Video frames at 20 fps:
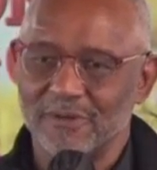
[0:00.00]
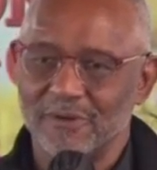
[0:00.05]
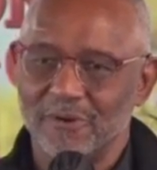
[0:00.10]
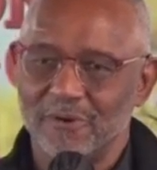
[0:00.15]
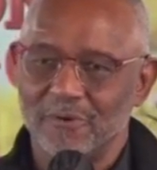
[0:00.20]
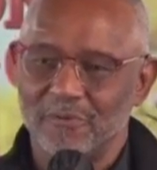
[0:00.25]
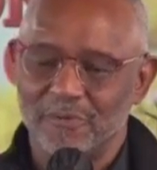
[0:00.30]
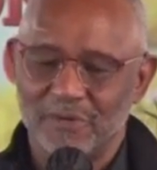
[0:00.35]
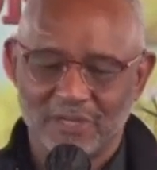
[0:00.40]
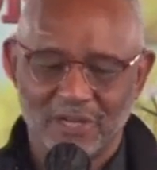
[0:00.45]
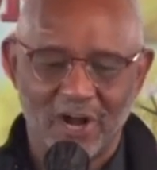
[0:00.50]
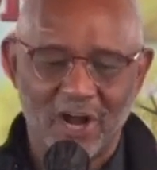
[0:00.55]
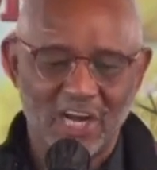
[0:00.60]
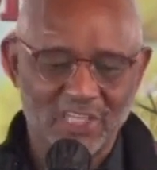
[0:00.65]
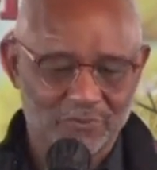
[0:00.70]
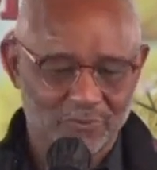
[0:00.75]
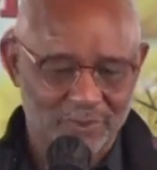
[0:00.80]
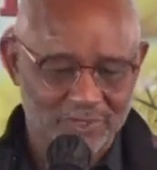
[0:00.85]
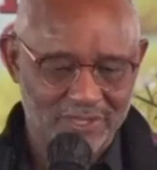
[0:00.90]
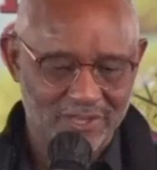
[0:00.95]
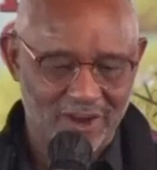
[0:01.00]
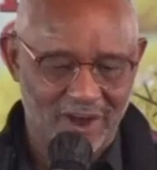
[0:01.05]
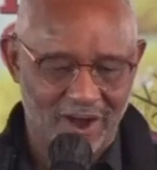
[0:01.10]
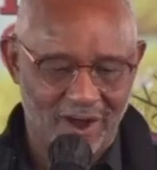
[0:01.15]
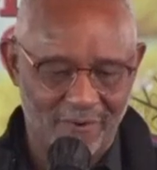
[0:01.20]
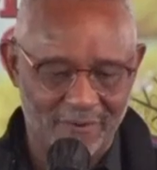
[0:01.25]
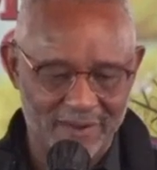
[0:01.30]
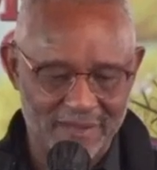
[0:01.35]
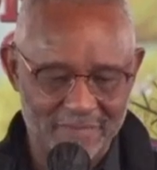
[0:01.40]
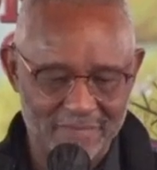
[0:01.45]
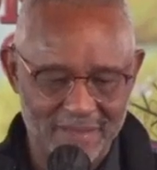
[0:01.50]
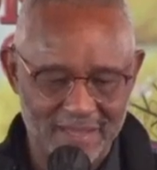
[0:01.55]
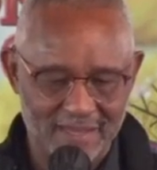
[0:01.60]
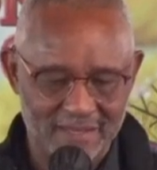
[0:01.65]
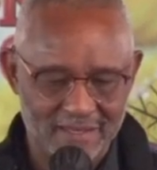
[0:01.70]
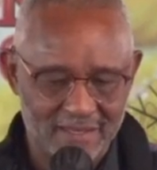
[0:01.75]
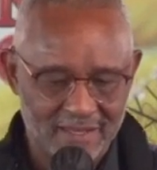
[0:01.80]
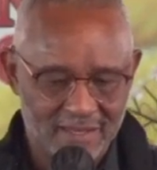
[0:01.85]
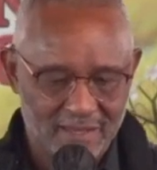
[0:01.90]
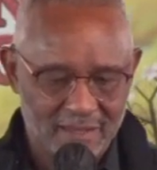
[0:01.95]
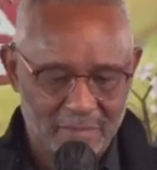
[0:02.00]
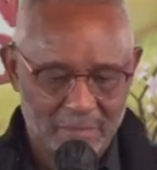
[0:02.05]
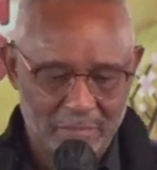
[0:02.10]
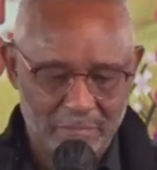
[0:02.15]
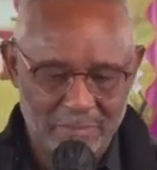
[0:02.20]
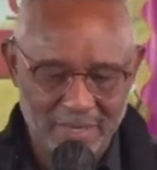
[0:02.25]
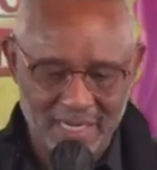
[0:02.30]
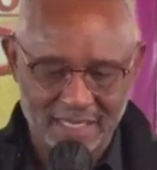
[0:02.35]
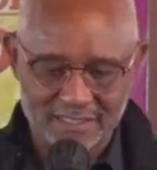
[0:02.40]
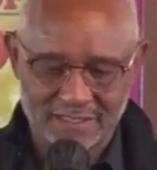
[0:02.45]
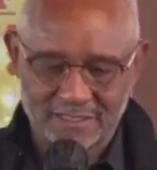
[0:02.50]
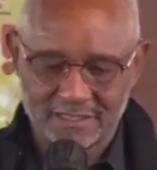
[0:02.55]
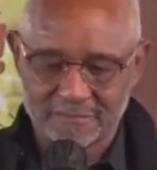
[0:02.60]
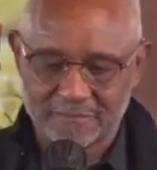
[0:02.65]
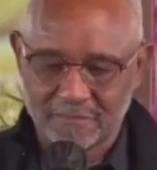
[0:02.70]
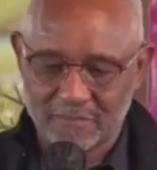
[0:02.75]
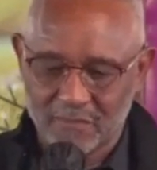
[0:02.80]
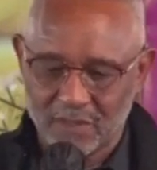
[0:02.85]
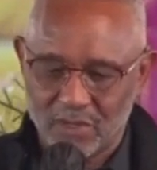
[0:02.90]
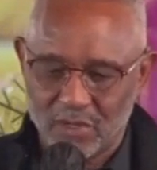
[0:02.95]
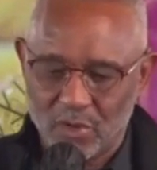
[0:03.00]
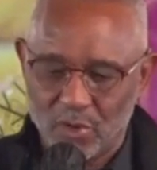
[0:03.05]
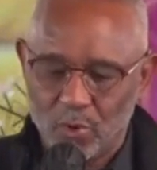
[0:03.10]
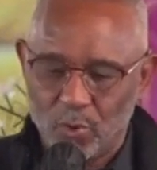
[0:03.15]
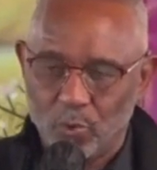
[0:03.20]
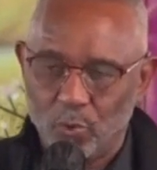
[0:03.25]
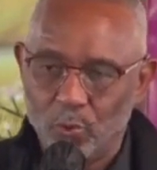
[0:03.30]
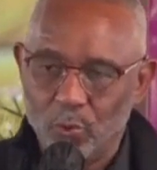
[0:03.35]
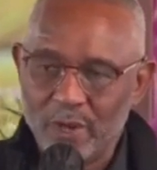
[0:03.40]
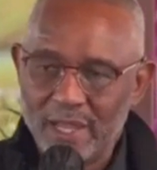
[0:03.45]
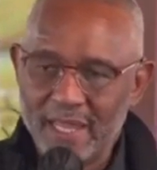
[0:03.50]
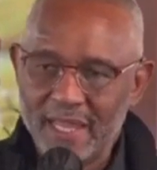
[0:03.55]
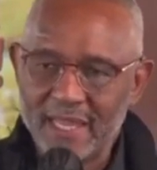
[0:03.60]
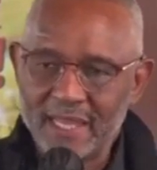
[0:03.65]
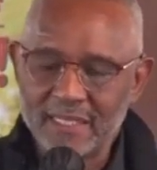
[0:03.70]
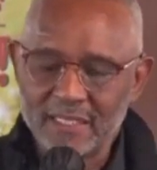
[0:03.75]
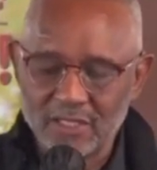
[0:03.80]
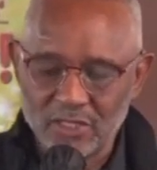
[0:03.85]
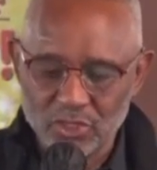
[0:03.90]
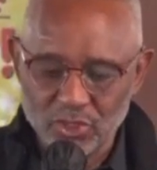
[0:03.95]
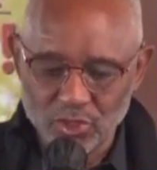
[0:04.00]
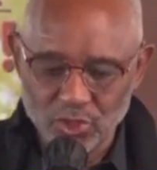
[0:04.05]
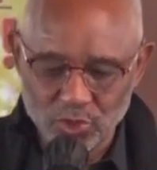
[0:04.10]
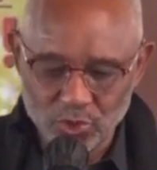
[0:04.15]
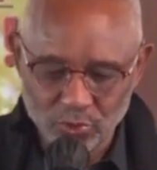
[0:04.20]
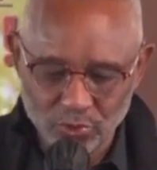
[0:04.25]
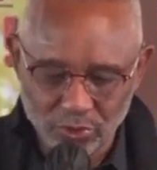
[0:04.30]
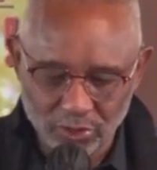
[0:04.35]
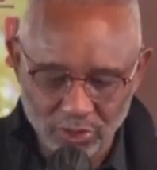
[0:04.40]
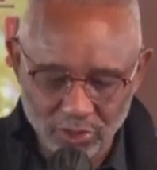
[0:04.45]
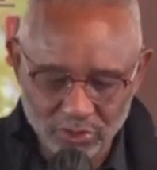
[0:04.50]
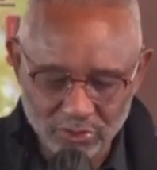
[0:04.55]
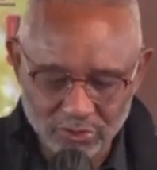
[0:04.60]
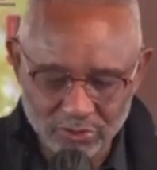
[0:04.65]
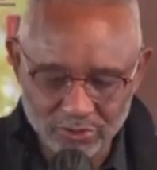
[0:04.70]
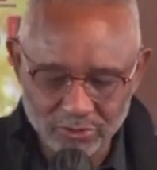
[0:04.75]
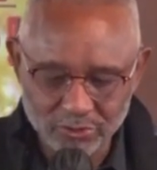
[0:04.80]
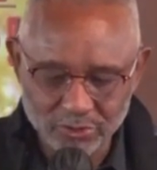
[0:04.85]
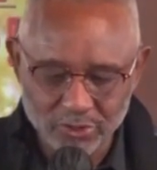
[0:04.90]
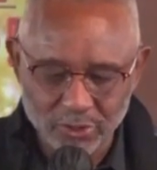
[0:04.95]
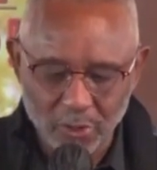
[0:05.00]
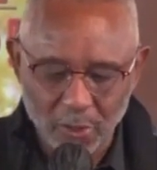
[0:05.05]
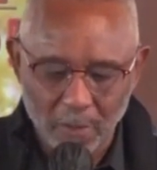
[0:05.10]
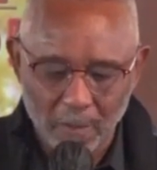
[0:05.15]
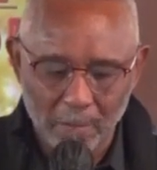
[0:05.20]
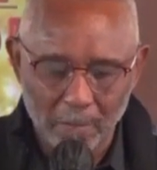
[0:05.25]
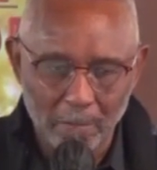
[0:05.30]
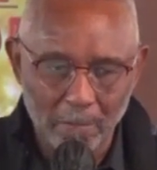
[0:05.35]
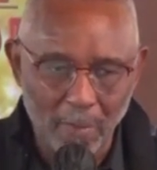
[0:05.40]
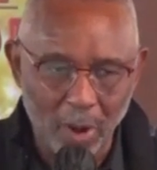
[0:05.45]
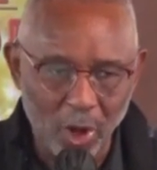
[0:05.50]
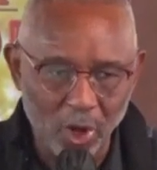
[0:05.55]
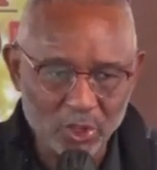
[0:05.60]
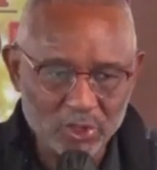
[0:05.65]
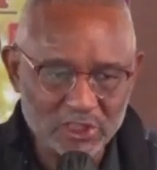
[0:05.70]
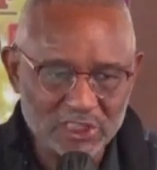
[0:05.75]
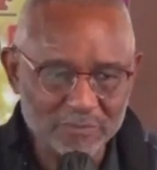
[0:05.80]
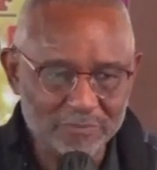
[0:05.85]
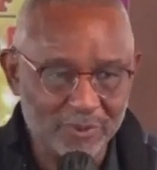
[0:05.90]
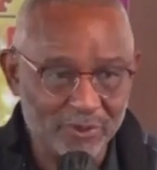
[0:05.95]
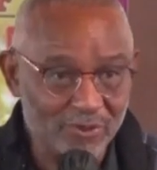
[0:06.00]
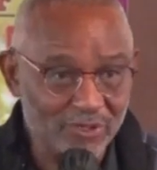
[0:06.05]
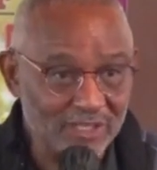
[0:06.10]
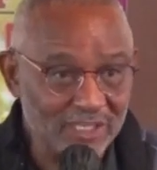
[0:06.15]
God's what they are, amen. But when you lose multiple loved